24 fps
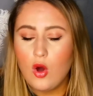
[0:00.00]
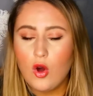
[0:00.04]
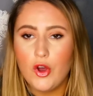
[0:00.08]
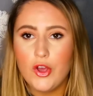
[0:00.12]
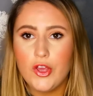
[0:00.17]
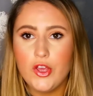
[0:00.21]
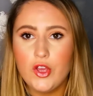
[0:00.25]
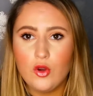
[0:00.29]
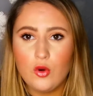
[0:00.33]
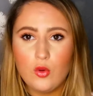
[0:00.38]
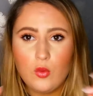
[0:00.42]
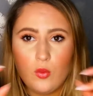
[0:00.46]

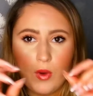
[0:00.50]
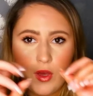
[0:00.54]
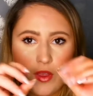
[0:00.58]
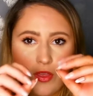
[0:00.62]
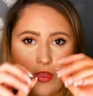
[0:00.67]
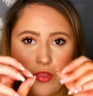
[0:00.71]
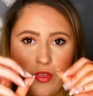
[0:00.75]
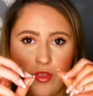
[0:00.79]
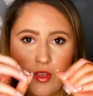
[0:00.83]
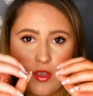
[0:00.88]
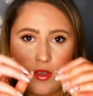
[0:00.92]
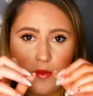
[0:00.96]
oil
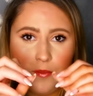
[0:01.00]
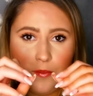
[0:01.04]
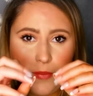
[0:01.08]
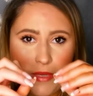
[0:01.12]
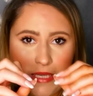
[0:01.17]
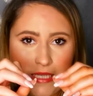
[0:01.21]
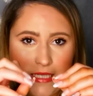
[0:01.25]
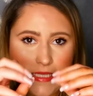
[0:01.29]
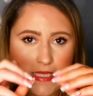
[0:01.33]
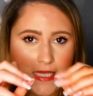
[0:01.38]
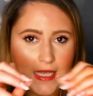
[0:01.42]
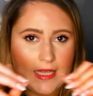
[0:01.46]
with the
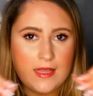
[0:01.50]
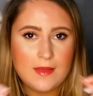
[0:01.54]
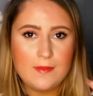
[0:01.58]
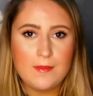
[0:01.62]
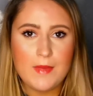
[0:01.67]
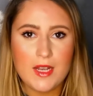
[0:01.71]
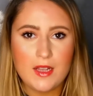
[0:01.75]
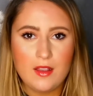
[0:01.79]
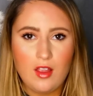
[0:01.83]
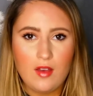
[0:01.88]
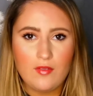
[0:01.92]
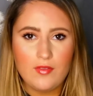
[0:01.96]
beads in the
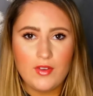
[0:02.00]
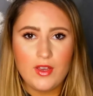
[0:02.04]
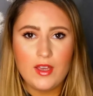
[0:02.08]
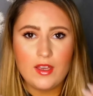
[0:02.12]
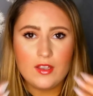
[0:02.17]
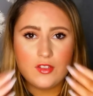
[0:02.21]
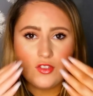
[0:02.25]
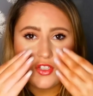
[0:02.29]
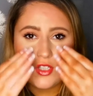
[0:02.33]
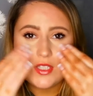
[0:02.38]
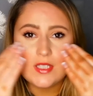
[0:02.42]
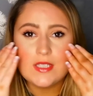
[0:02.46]
middle of
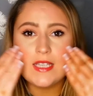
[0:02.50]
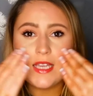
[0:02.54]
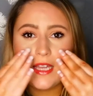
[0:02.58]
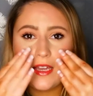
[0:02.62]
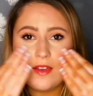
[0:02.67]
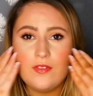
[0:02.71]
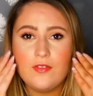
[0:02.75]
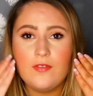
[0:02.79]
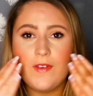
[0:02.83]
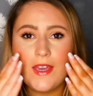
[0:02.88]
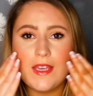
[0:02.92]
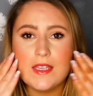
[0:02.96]
it, just like
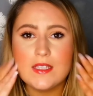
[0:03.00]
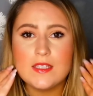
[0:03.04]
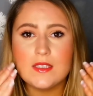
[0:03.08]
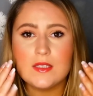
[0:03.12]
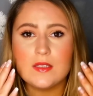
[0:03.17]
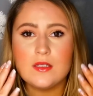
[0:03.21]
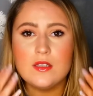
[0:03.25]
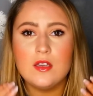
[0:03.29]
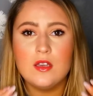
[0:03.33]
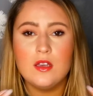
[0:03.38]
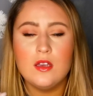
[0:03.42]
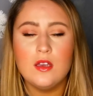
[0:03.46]
a
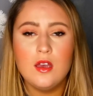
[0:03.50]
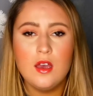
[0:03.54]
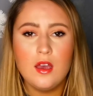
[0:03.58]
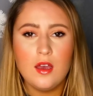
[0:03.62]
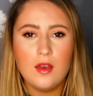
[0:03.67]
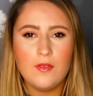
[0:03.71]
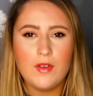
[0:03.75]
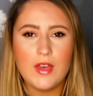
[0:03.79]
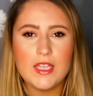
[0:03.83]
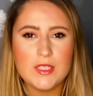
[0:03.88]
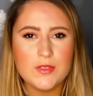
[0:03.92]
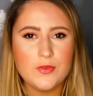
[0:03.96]
face
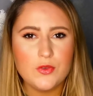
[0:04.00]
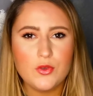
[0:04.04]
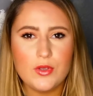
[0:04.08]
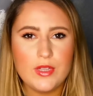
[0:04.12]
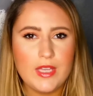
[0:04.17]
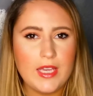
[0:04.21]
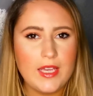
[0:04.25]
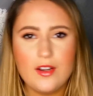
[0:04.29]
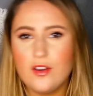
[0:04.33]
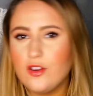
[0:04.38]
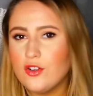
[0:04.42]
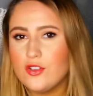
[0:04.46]

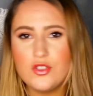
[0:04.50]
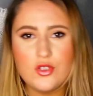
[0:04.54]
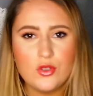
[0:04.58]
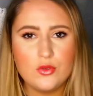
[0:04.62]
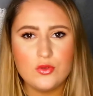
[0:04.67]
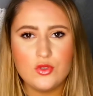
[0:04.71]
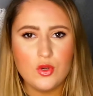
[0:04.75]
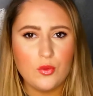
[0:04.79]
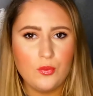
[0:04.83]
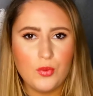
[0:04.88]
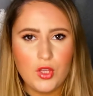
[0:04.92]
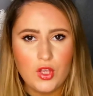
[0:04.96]
exfoliator. So
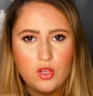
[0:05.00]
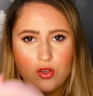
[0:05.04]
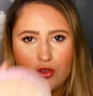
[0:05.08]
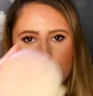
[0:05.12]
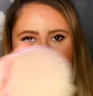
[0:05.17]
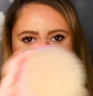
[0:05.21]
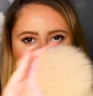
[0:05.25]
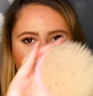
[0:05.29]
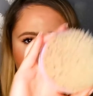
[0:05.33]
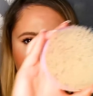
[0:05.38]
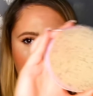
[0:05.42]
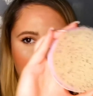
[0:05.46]
don't be
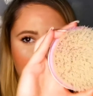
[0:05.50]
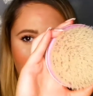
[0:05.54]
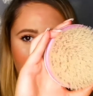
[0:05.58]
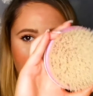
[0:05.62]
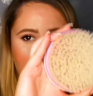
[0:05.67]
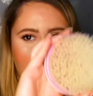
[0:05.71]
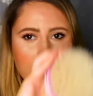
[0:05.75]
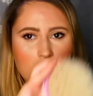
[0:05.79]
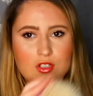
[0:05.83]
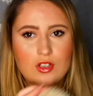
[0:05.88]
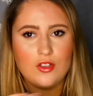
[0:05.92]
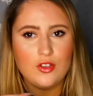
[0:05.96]
using these
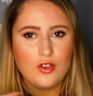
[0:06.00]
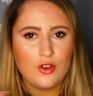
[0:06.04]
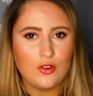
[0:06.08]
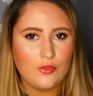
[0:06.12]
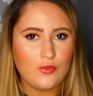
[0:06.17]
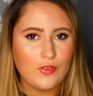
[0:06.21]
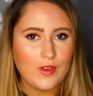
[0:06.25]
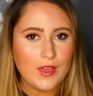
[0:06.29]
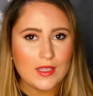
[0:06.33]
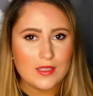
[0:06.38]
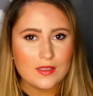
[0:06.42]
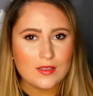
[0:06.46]
brushes on your
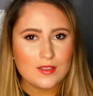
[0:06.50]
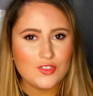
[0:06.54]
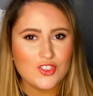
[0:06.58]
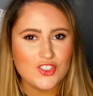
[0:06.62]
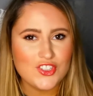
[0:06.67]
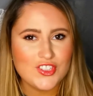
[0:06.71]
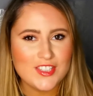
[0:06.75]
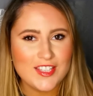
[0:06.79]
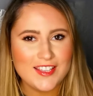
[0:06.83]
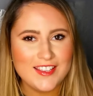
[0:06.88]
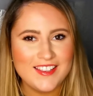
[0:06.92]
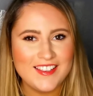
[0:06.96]
face,
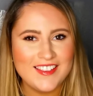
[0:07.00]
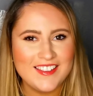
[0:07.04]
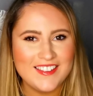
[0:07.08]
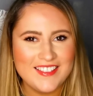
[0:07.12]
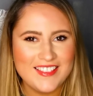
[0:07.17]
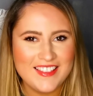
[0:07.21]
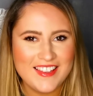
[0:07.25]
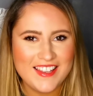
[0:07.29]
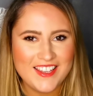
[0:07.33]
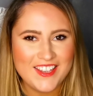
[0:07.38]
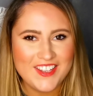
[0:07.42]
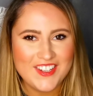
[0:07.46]
just to
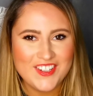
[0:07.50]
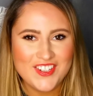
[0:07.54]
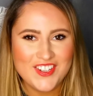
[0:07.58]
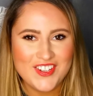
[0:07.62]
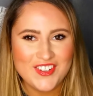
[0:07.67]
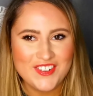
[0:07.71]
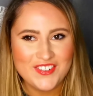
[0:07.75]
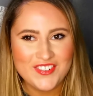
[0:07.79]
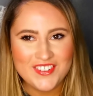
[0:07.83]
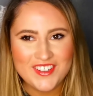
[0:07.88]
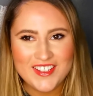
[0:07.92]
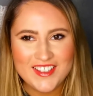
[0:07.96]
let you
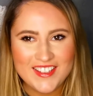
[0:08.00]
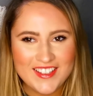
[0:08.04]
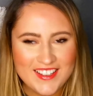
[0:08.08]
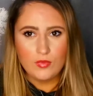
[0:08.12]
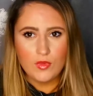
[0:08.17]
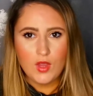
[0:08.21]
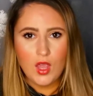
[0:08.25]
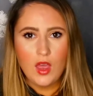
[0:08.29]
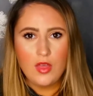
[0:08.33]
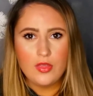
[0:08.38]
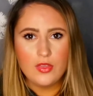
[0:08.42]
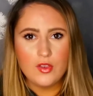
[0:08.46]
know.
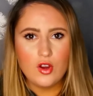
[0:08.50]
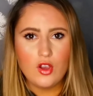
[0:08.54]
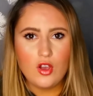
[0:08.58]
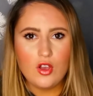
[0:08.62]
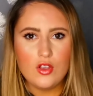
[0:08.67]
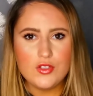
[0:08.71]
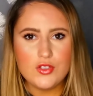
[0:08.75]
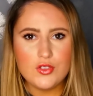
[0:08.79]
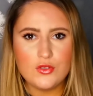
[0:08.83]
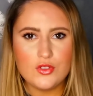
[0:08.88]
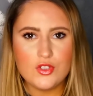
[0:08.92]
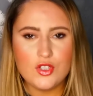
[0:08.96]
They're
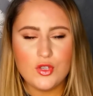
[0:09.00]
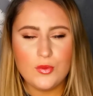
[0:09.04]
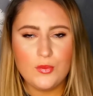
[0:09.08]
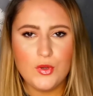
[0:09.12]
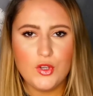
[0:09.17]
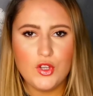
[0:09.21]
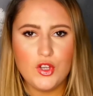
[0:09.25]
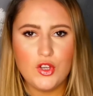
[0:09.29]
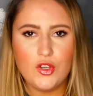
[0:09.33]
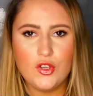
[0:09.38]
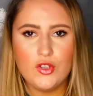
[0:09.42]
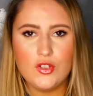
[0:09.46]
also
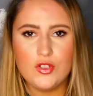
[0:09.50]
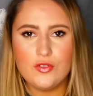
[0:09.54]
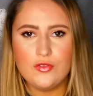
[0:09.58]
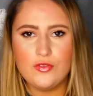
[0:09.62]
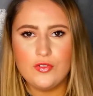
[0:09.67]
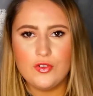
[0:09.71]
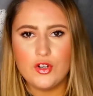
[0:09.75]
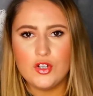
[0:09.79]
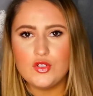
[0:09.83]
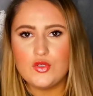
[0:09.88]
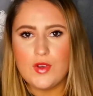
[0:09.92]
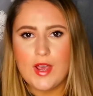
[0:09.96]
super good
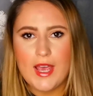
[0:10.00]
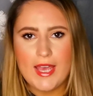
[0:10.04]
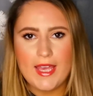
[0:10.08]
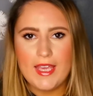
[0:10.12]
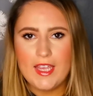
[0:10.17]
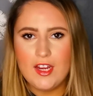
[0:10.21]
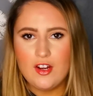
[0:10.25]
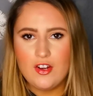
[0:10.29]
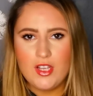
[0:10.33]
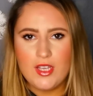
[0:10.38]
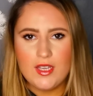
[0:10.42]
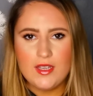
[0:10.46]
for dry
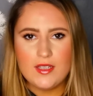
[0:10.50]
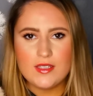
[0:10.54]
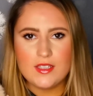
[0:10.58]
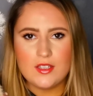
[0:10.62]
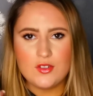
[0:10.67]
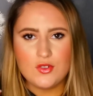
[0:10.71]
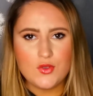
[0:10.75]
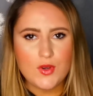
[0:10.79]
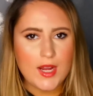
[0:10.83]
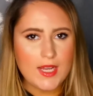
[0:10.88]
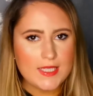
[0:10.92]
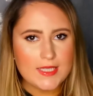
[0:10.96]
areas
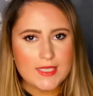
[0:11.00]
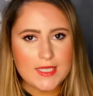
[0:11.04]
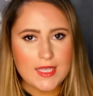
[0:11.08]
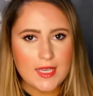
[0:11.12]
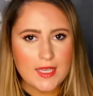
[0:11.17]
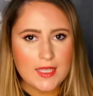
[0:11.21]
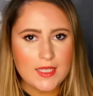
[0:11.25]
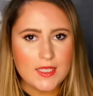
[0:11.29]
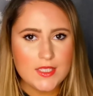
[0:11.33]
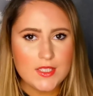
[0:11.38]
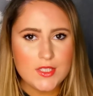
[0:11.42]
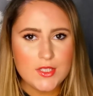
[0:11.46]
and dry
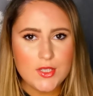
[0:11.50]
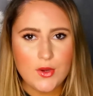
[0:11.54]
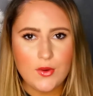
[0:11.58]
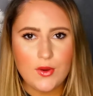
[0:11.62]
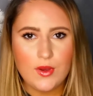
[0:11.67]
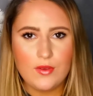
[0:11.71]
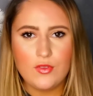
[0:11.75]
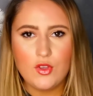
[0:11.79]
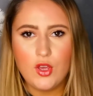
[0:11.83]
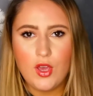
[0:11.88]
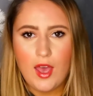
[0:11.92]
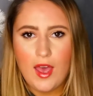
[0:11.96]
skin. So
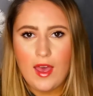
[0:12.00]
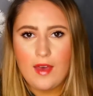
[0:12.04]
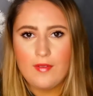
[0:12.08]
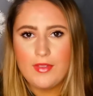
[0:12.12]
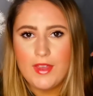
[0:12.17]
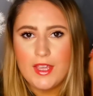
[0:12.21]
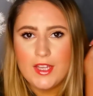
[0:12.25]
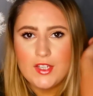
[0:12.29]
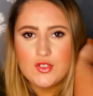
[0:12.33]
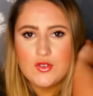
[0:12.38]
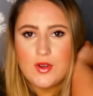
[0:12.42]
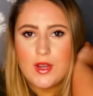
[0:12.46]
if you have
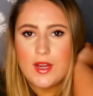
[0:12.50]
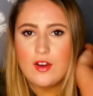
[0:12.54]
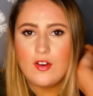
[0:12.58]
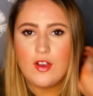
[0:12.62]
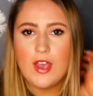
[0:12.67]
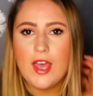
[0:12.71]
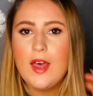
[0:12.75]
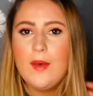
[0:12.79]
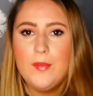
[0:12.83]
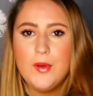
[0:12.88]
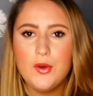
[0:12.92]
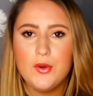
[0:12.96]
drier
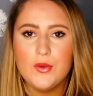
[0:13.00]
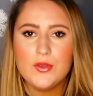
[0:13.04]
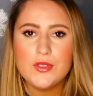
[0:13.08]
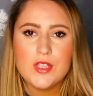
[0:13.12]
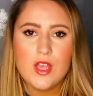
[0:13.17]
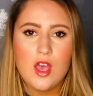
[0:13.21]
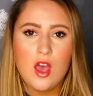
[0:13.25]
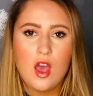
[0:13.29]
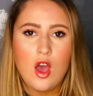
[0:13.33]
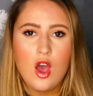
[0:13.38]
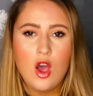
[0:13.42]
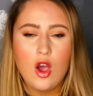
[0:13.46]
elbows